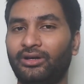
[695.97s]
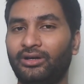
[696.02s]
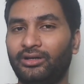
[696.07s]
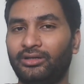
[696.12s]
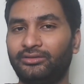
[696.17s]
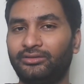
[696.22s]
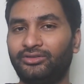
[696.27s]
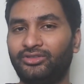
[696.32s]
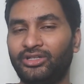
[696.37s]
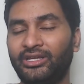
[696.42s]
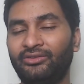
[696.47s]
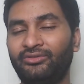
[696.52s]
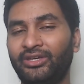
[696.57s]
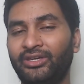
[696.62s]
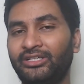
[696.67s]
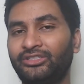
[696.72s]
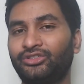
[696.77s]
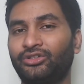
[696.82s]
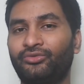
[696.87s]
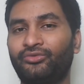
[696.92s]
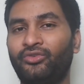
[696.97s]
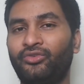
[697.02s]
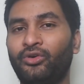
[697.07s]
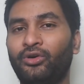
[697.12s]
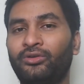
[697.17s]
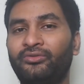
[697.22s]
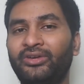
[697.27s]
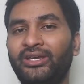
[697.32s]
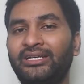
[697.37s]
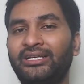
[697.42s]
3 weeks or 4
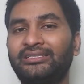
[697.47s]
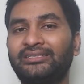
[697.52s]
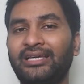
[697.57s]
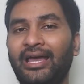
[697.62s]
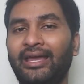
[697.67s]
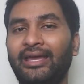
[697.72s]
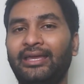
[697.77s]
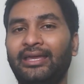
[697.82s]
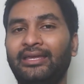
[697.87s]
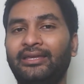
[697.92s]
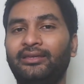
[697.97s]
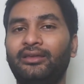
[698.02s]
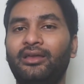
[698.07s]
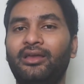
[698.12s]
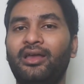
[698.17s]
weeks, I